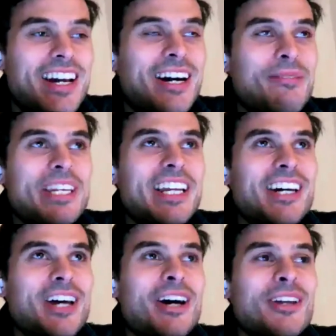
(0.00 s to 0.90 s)
I mean,
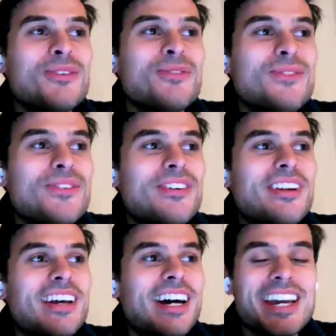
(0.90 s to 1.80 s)

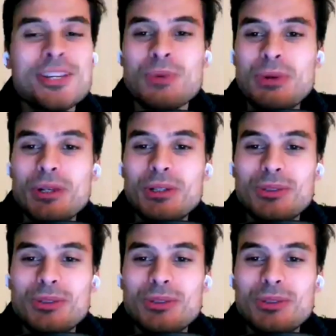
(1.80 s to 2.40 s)
I guess we will